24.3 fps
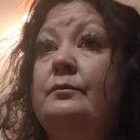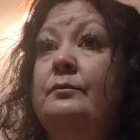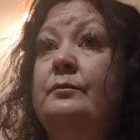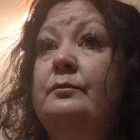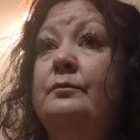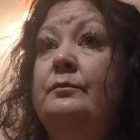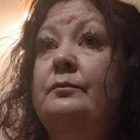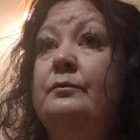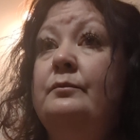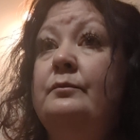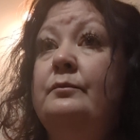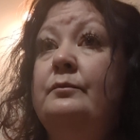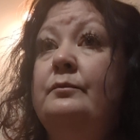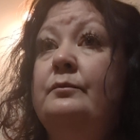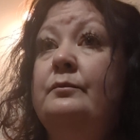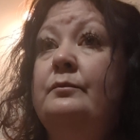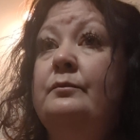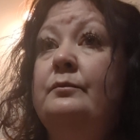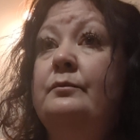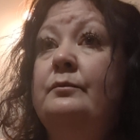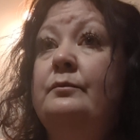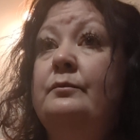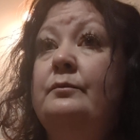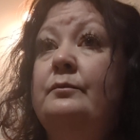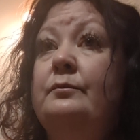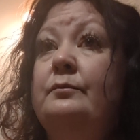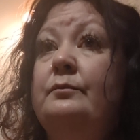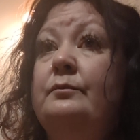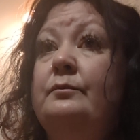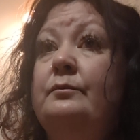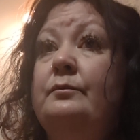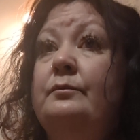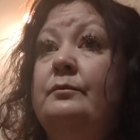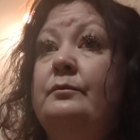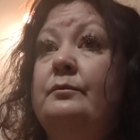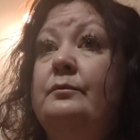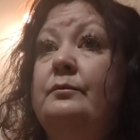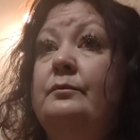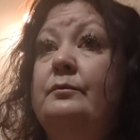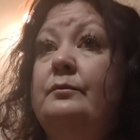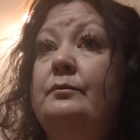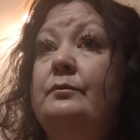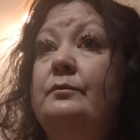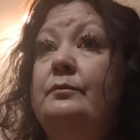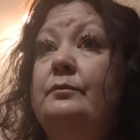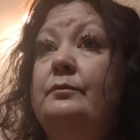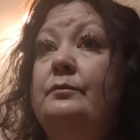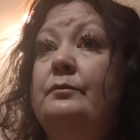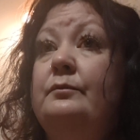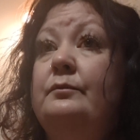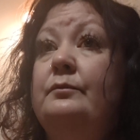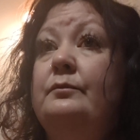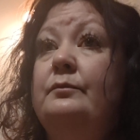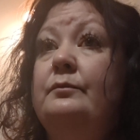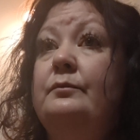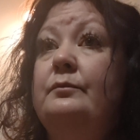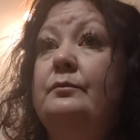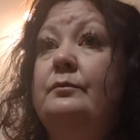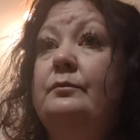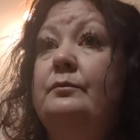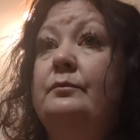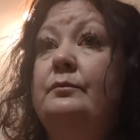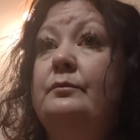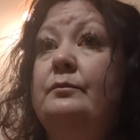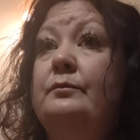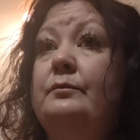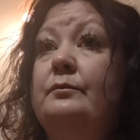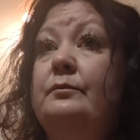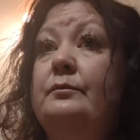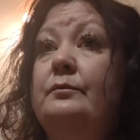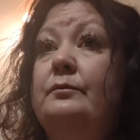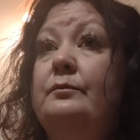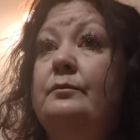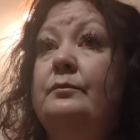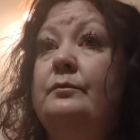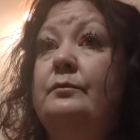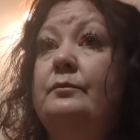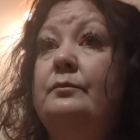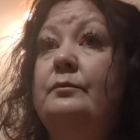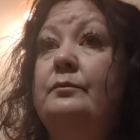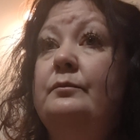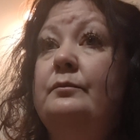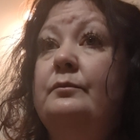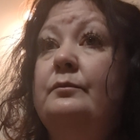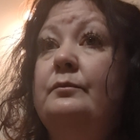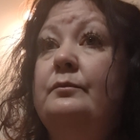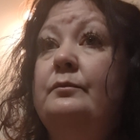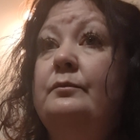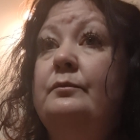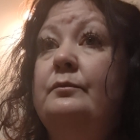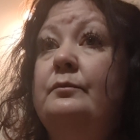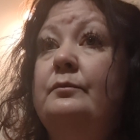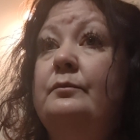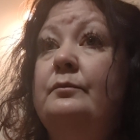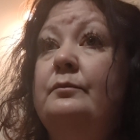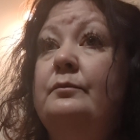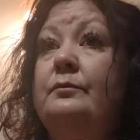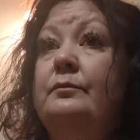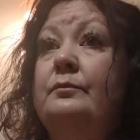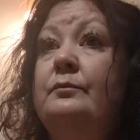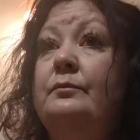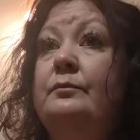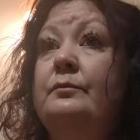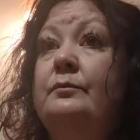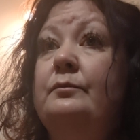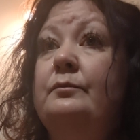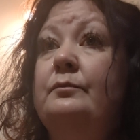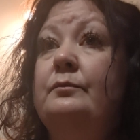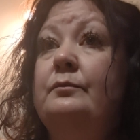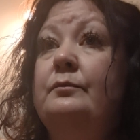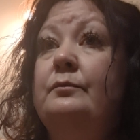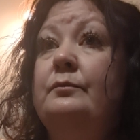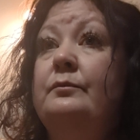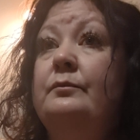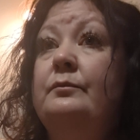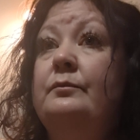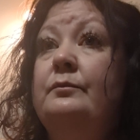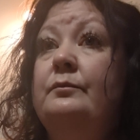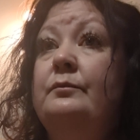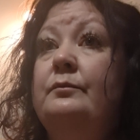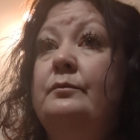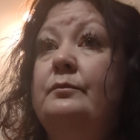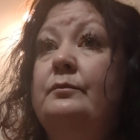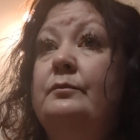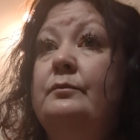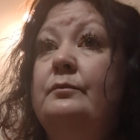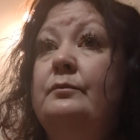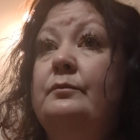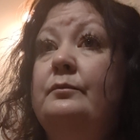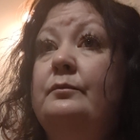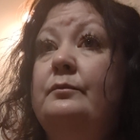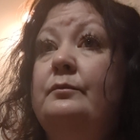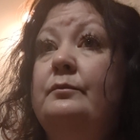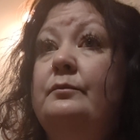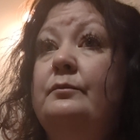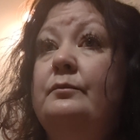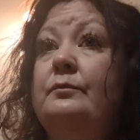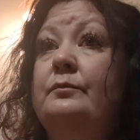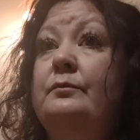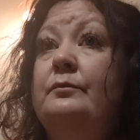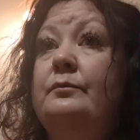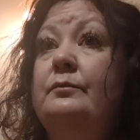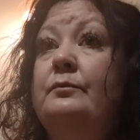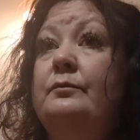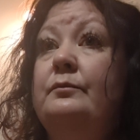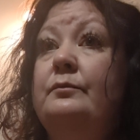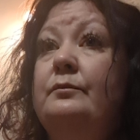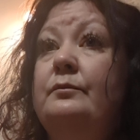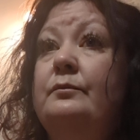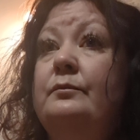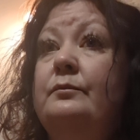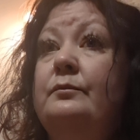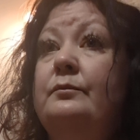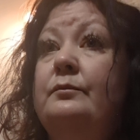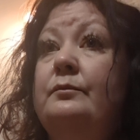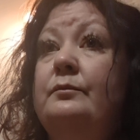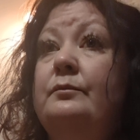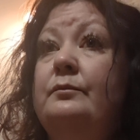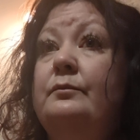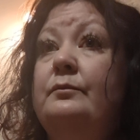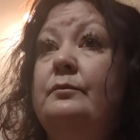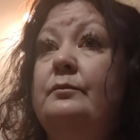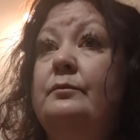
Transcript: [no speech]